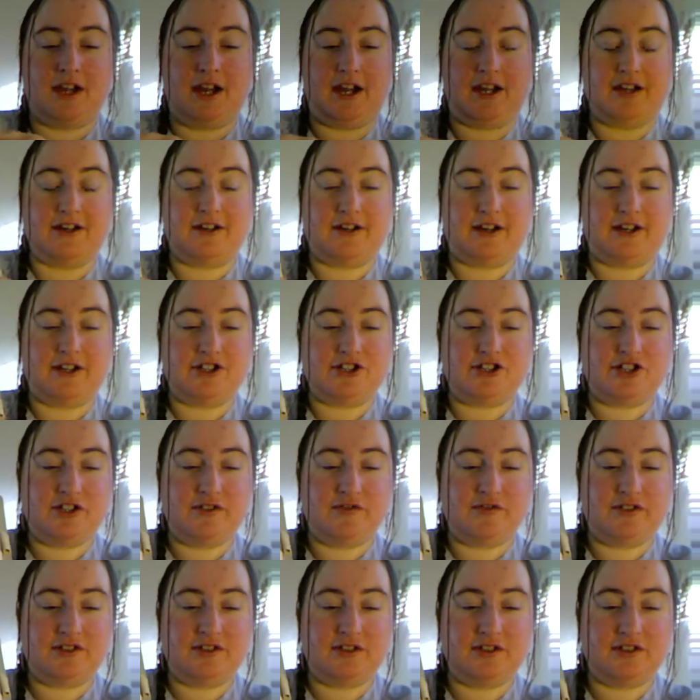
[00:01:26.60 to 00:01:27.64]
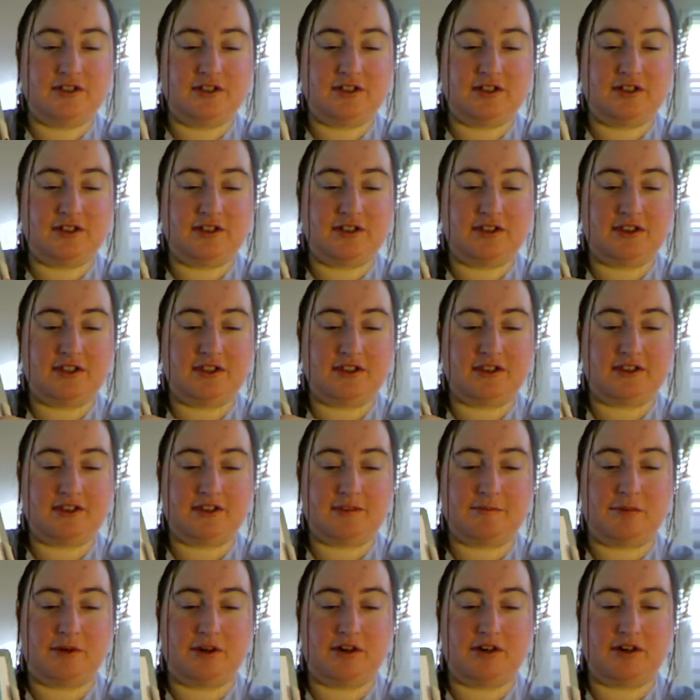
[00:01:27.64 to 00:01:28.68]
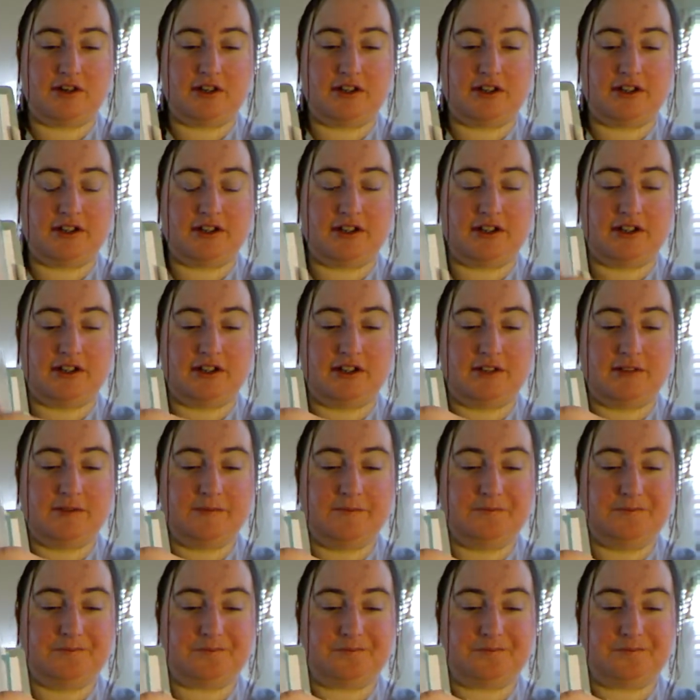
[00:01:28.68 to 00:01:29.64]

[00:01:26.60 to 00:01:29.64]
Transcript: And I shifted this pocket here